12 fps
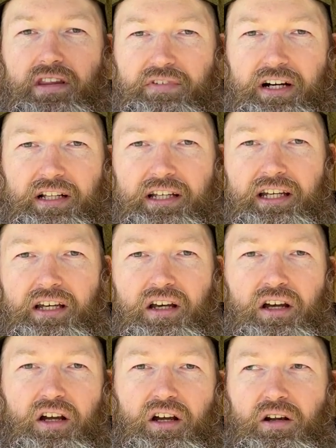the valley,
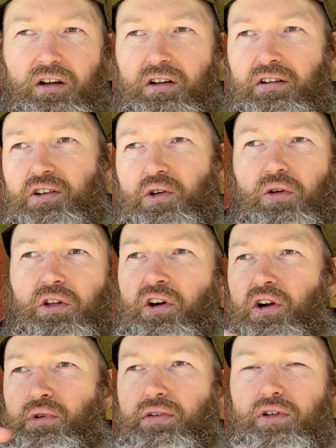go along
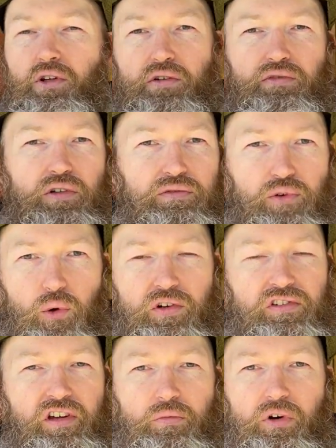a river, look for a ford
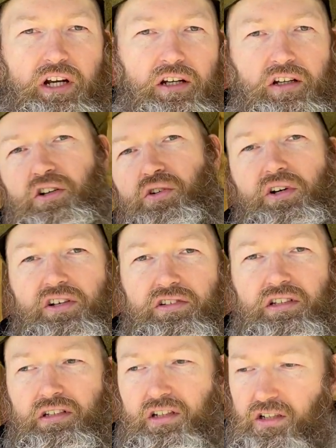somewhere, cross
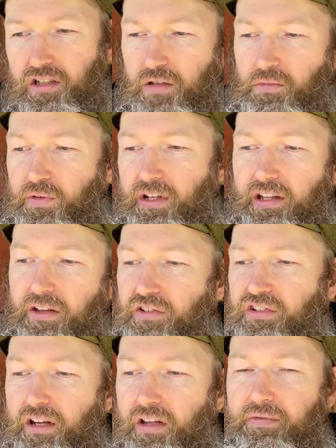it, come over to the other
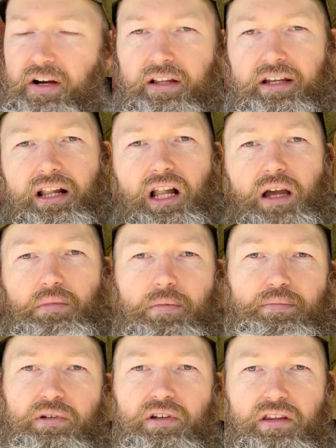side of the valley, climb
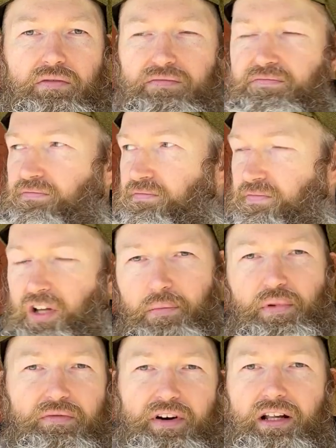up into the top
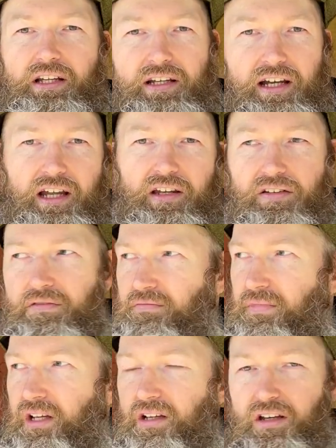of the valley, and
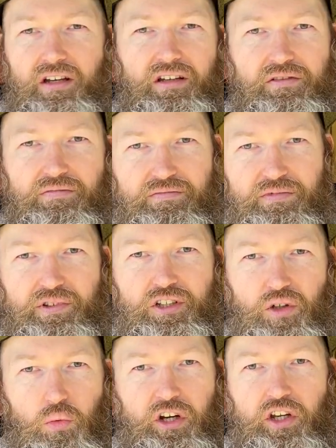
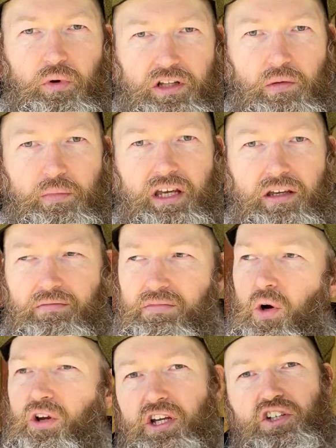you're where you want to be.
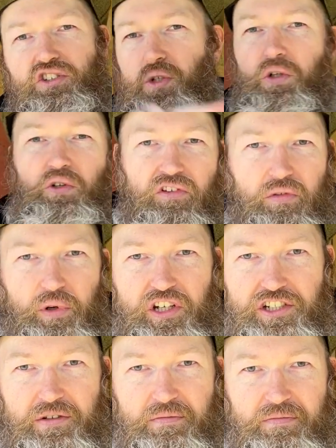Or you can just go across a bridge,
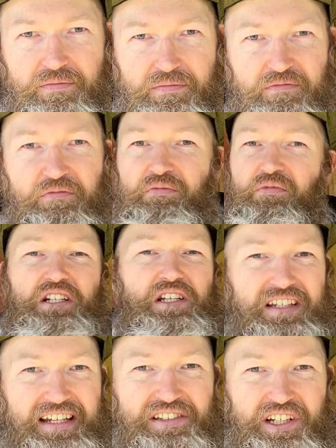which is
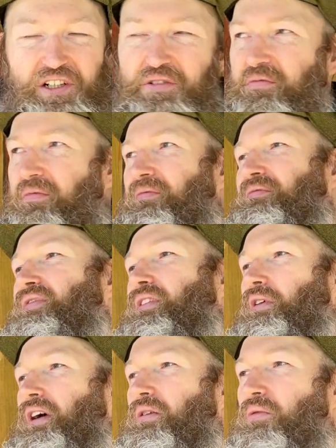easier,
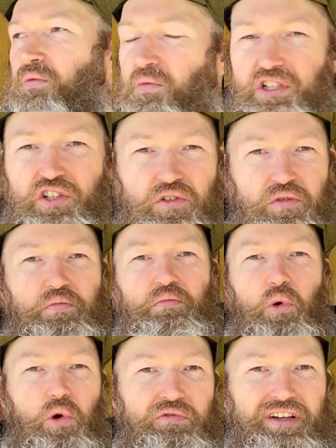right? Which is
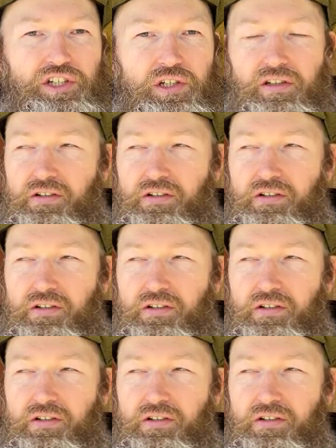more efficient.